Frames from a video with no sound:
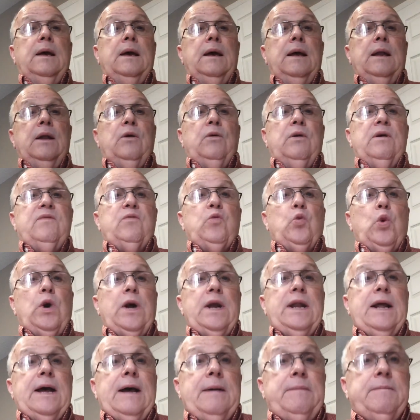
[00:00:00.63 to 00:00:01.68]
Hello,
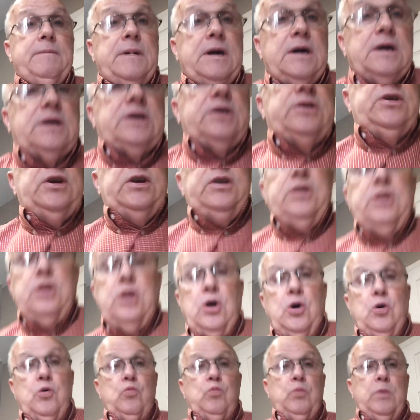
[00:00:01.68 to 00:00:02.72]
everyone. I'm uh, continuing
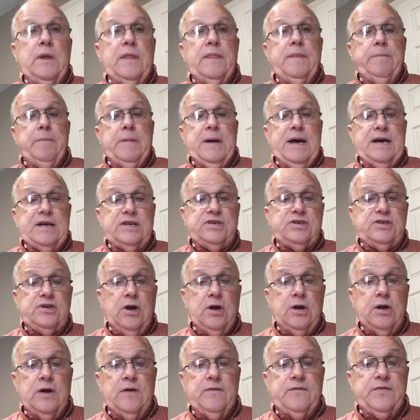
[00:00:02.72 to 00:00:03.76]
on with my
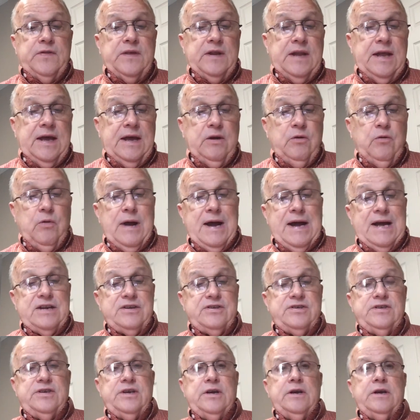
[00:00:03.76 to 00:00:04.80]
Start Off the Day Right
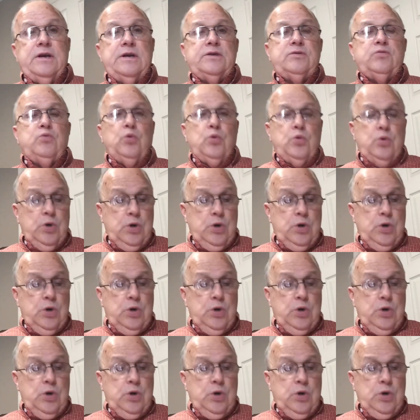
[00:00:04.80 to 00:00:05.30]
series.